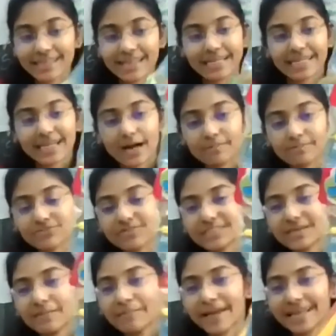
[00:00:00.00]
It comes with
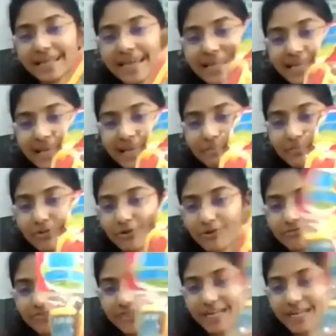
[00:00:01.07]
a n number of